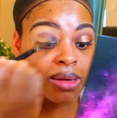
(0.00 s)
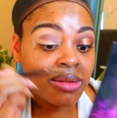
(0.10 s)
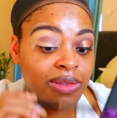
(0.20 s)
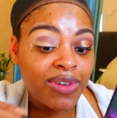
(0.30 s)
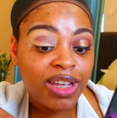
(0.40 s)

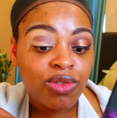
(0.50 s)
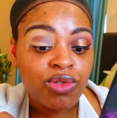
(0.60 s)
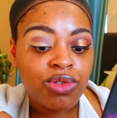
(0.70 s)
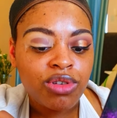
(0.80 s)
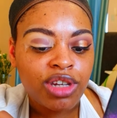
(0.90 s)
it's fine you
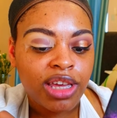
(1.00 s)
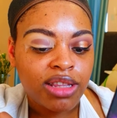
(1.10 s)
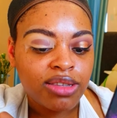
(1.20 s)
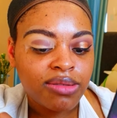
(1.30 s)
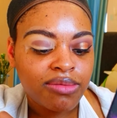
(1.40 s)
two
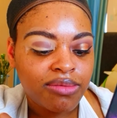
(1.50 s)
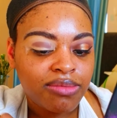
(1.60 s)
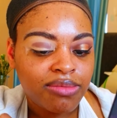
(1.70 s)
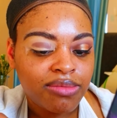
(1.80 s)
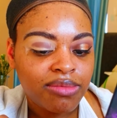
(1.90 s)
shades
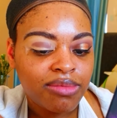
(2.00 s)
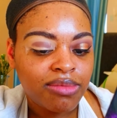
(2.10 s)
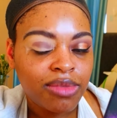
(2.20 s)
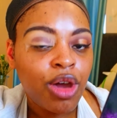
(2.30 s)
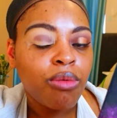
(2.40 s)

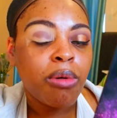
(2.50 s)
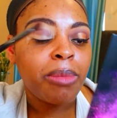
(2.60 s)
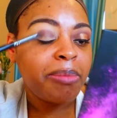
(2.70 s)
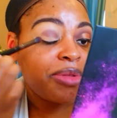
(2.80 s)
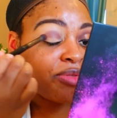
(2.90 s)
well
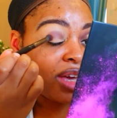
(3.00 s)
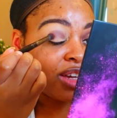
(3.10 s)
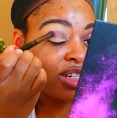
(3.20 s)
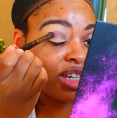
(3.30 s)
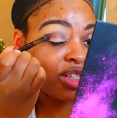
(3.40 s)
maybe three
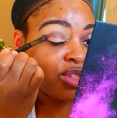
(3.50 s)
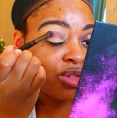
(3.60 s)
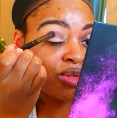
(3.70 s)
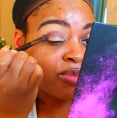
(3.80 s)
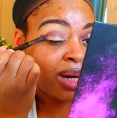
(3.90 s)
because you need
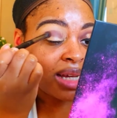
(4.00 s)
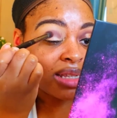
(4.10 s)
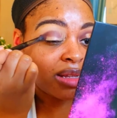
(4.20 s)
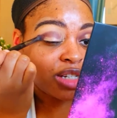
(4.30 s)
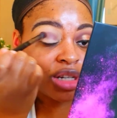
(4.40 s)
two mattes
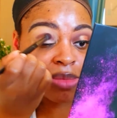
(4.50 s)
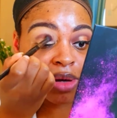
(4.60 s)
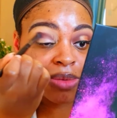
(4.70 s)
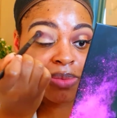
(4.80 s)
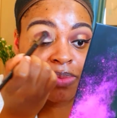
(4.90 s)
and a
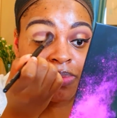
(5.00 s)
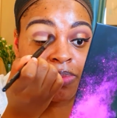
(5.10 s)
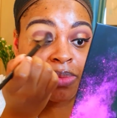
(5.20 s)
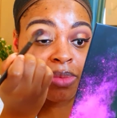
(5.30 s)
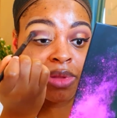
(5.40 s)
shimmer
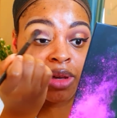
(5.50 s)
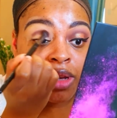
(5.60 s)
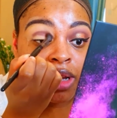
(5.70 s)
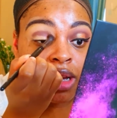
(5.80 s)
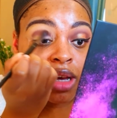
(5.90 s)

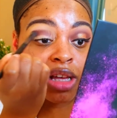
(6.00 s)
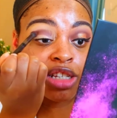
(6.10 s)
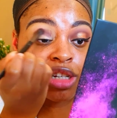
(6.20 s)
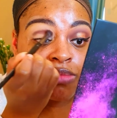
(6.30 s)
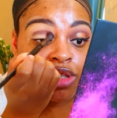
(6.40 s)
a
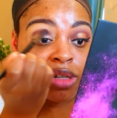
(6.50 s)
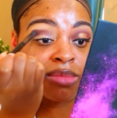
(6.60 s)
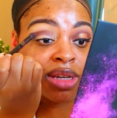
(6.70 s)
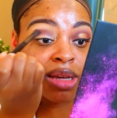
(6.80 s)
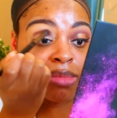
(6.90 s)
shim
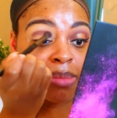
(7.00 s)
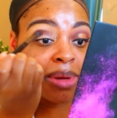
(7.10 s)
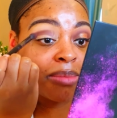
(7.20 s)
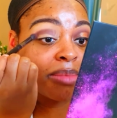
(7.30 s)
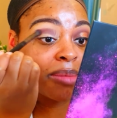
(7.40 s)
shimmer and my
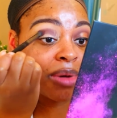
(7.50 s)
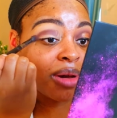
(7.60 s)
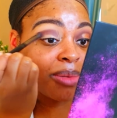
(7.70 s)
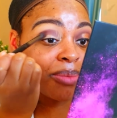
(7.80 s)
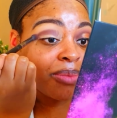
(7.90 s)
bim bimmer
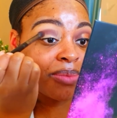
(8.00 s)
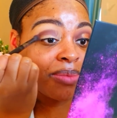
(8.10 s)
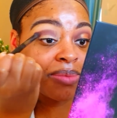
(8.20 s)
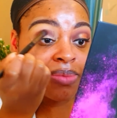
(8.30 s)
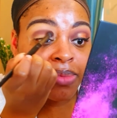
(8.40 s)

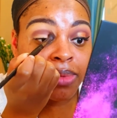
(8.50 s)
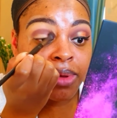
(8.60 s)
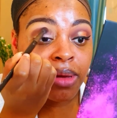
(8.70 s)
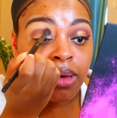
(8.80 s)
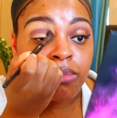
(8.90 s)

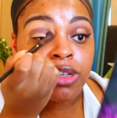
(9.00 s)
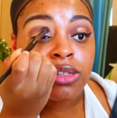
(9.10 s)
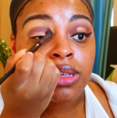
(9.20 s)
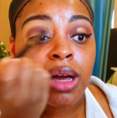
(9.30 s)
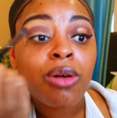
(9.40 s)
do you
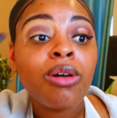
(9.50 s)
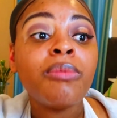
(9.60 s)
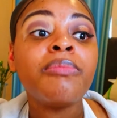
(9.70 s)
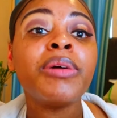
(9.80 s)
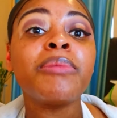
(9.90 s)
see how
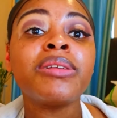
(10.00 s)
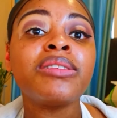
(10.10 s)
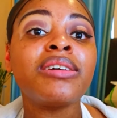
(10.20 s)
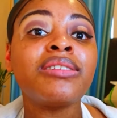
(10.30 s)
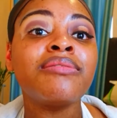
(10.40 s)
pigmented